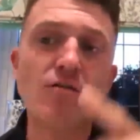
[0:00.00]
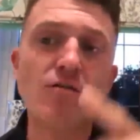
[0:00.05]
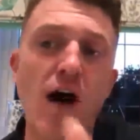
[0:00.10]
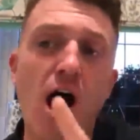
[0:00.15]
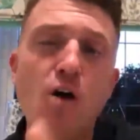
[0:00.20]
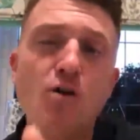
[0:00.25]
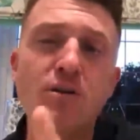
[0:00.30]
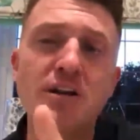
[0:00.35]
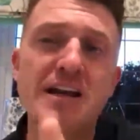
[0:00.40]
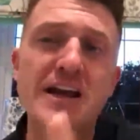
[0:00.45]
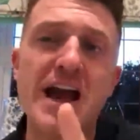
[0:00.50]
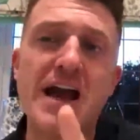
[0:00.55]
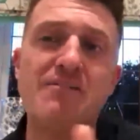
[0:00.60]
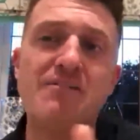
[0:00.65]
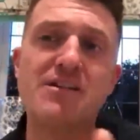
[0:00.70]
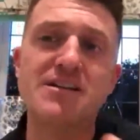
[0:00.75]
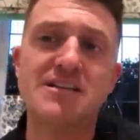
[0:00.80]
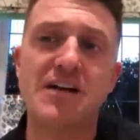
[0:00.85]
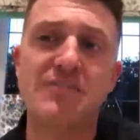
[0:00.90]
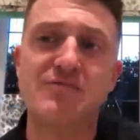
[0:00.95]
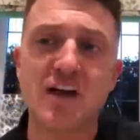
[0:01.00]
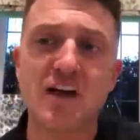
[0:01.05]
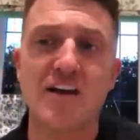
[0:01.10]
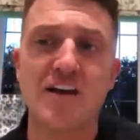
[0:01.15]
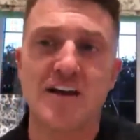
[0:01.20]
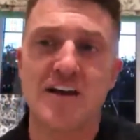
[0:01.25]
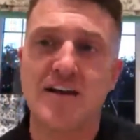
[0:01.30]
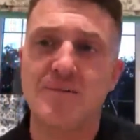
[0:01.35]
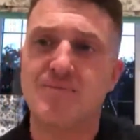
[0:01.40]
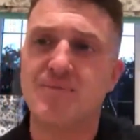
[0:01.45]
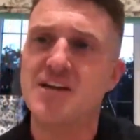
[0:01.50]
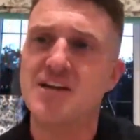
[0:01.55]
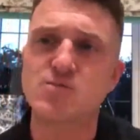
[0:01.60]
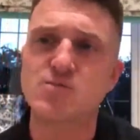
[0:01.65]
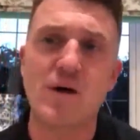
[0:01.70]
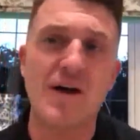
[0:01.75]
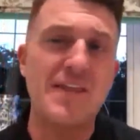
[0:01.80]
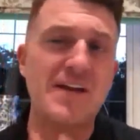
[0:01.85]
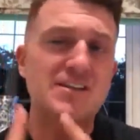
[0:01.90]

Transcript: The only areas they've done it